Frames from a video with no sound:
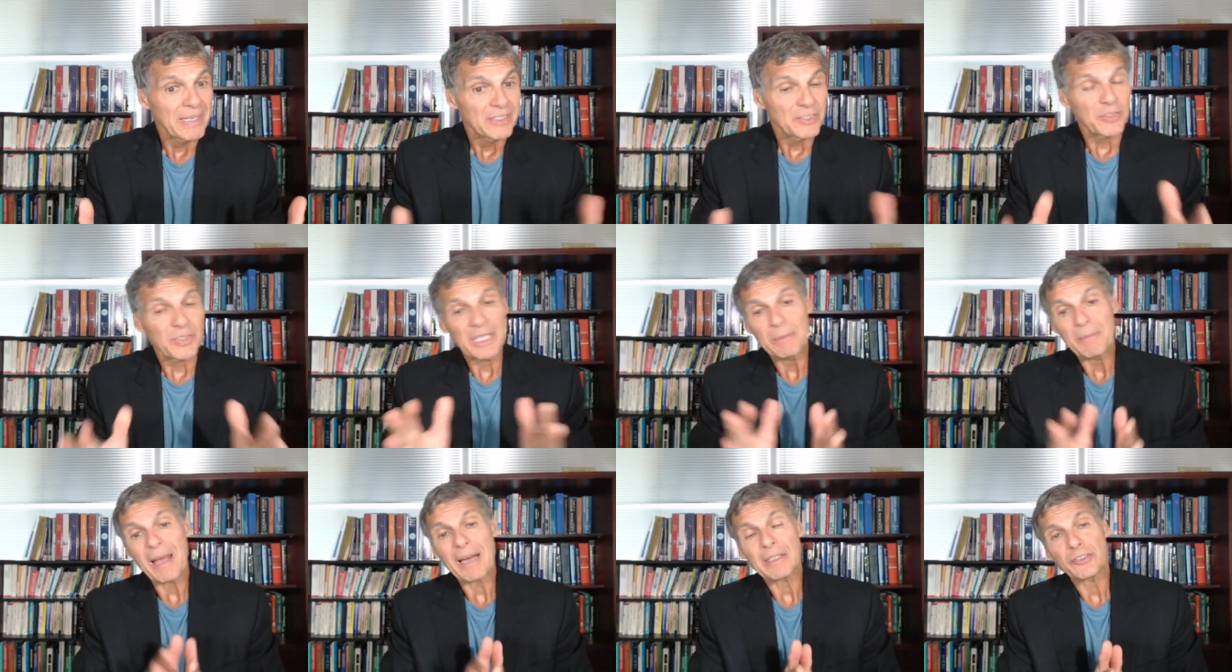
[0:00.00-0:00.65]
So
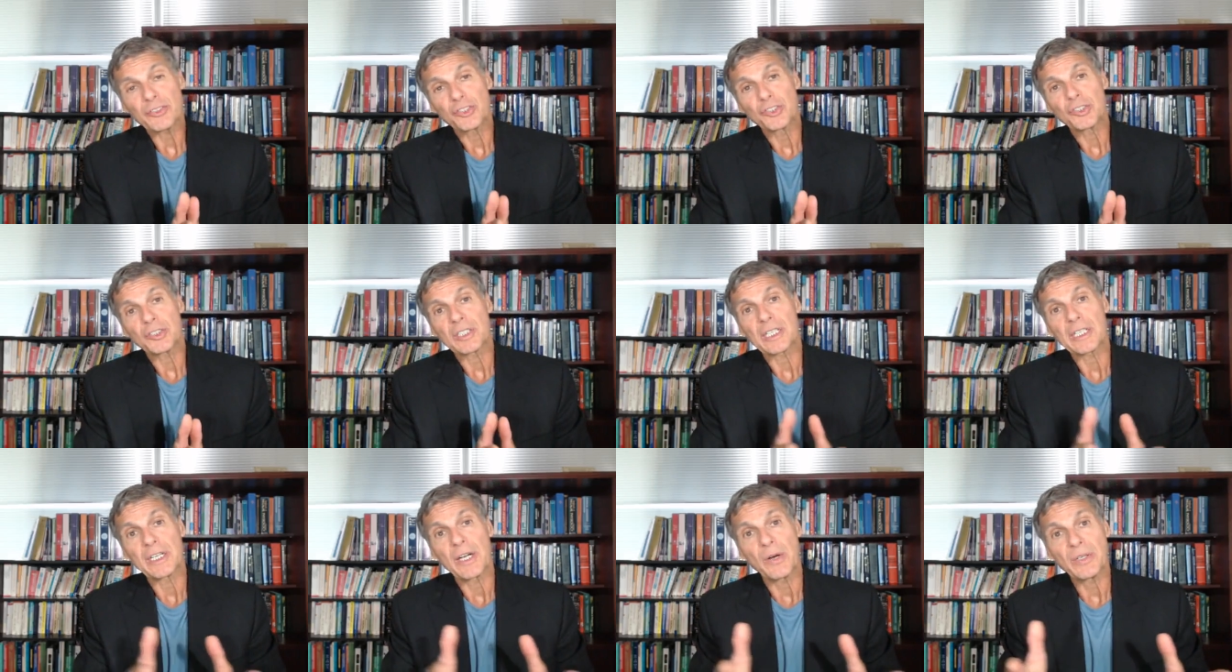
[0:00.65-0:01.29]
the amount of
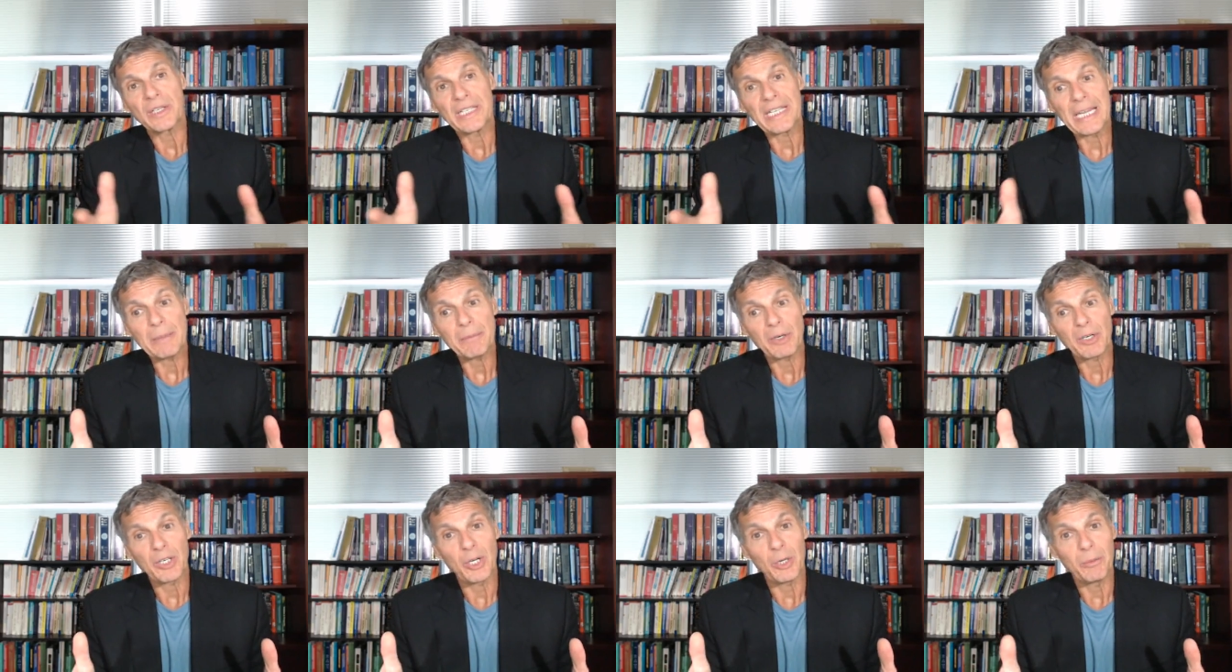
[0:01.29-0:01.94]
sugar-coated
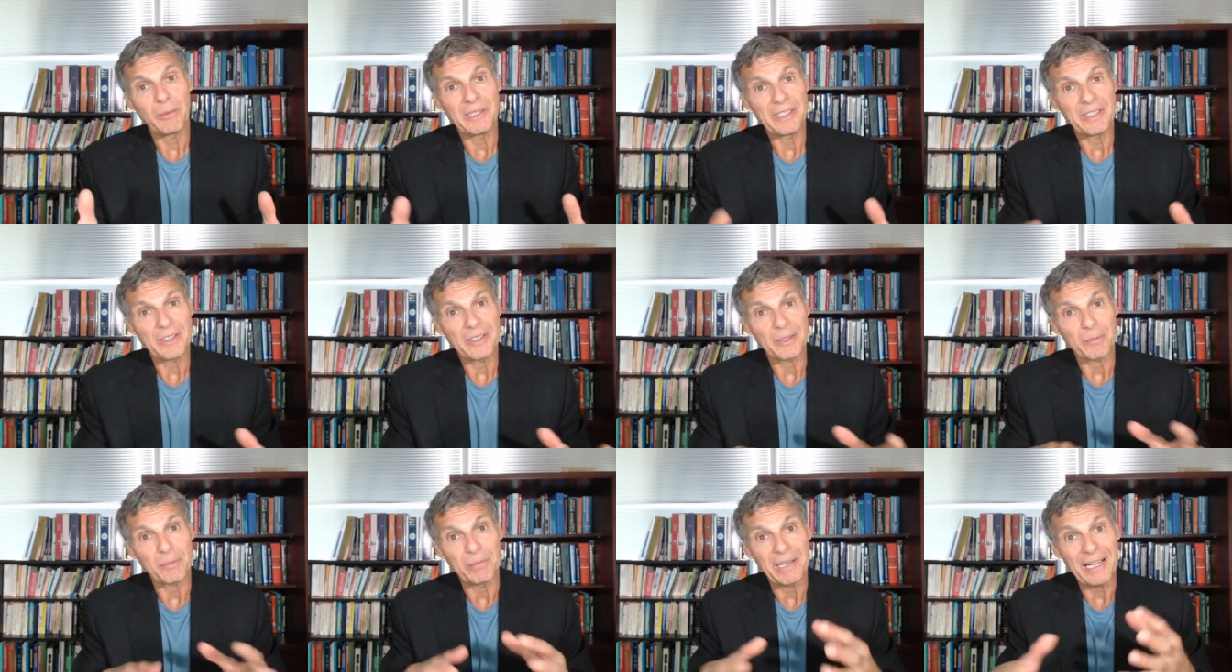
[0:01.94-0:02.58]
hemoglobin in
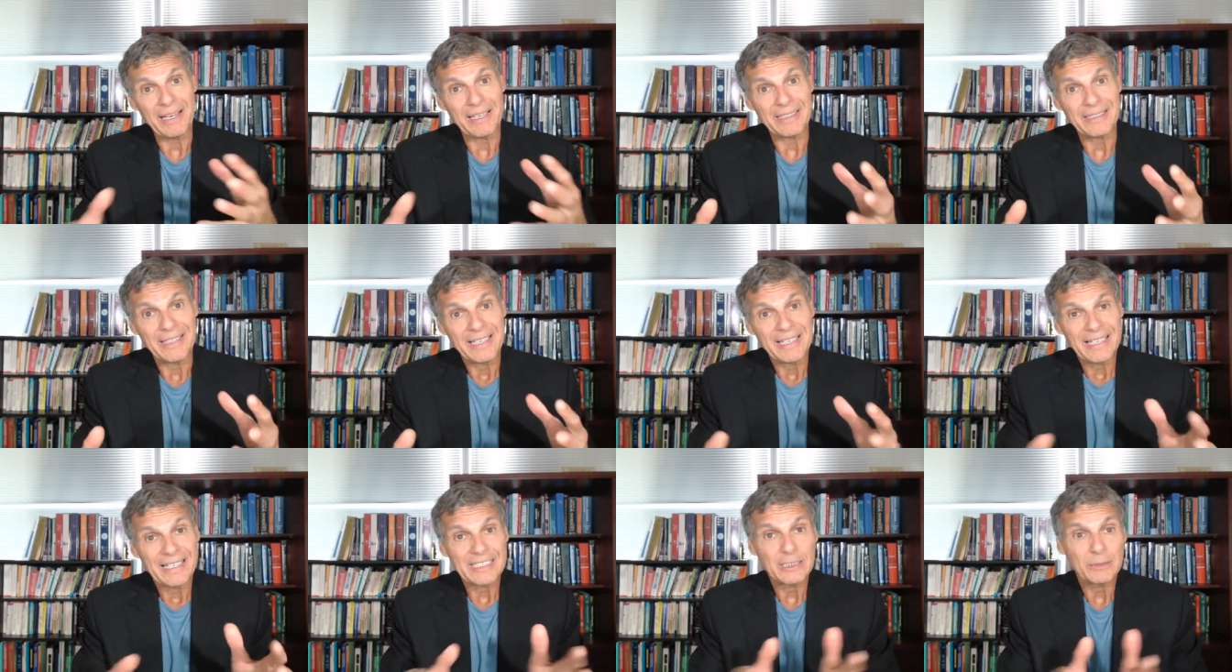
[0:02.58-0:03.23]
your blood
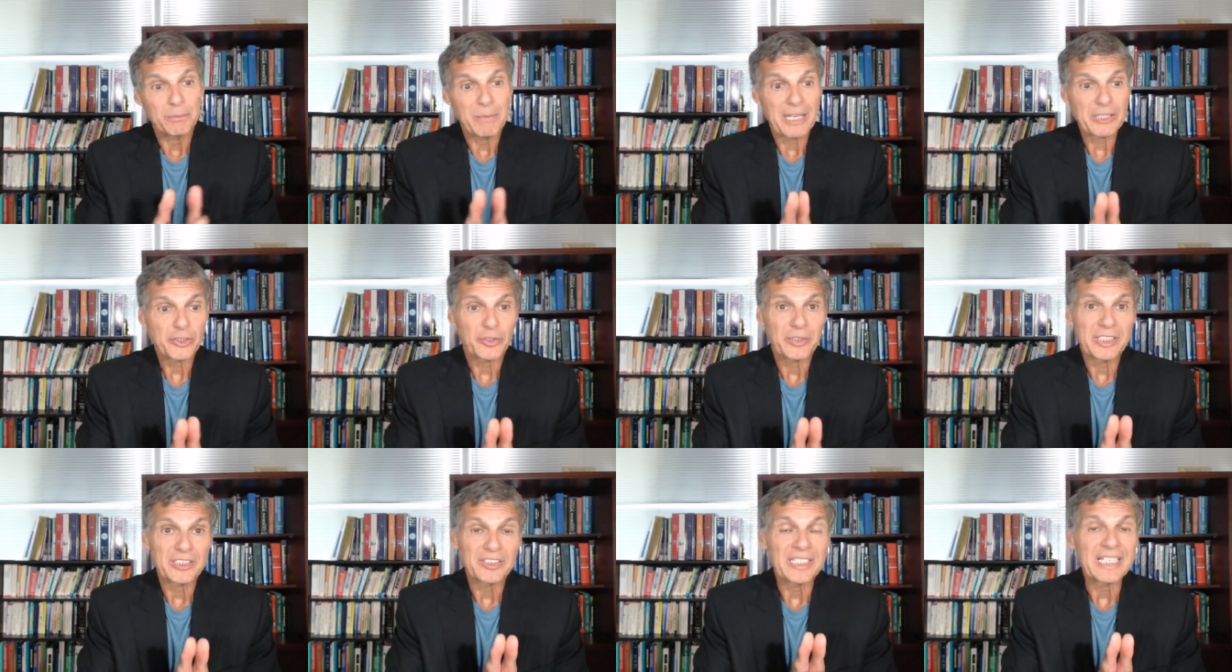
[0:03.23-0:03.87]
is
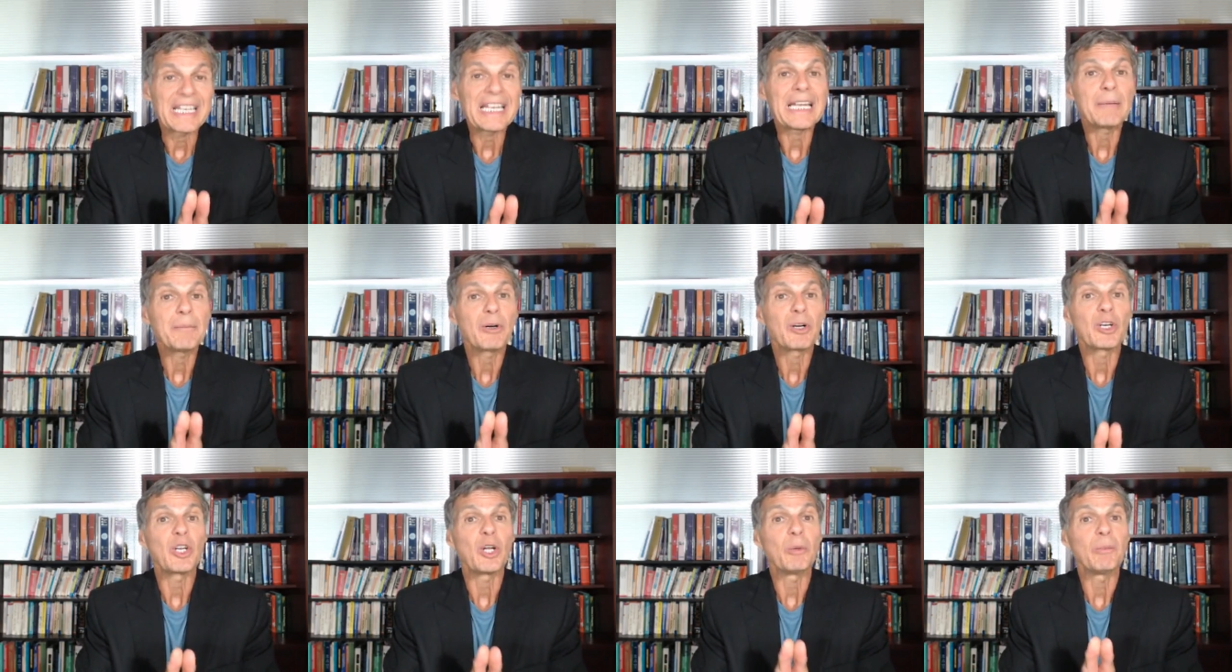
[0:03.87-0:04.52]
measured as the
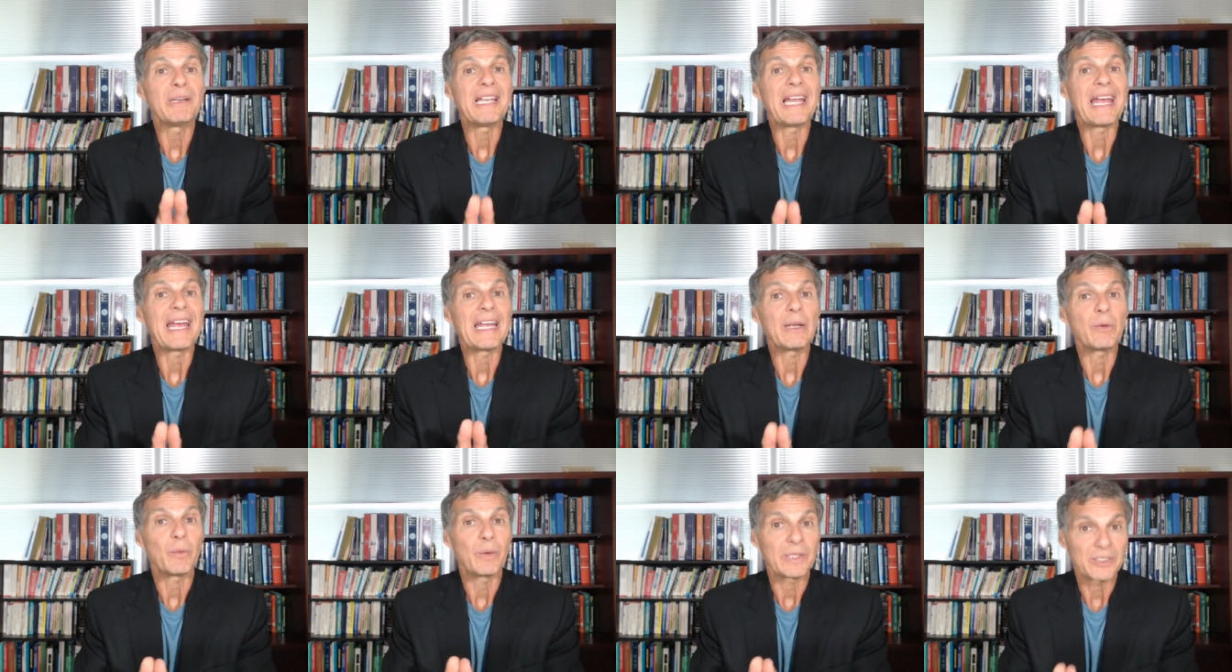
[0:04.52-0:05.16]
hemoglobin
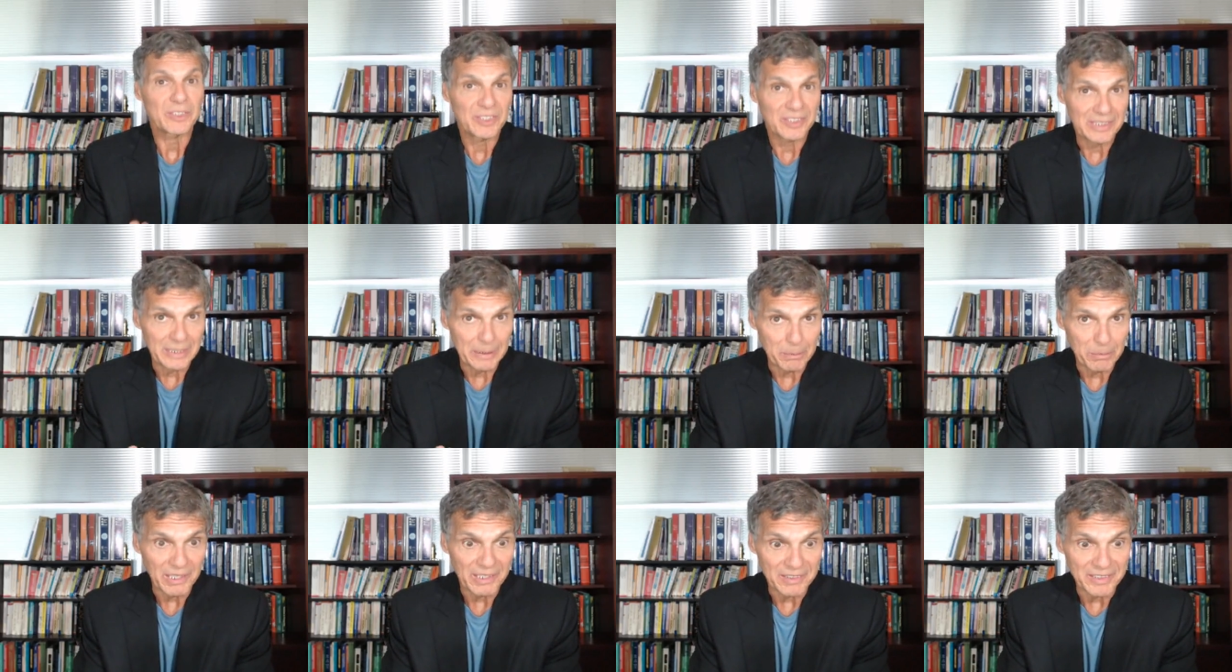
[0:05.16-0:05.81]

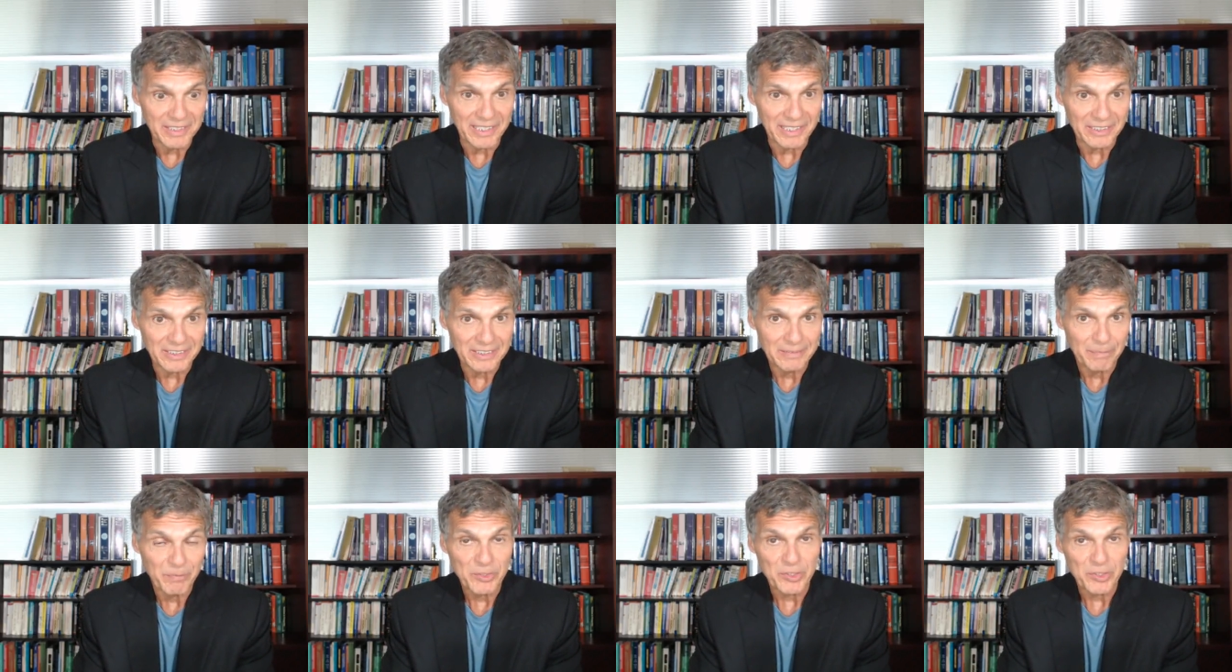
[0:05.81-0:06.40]
A1C blood test.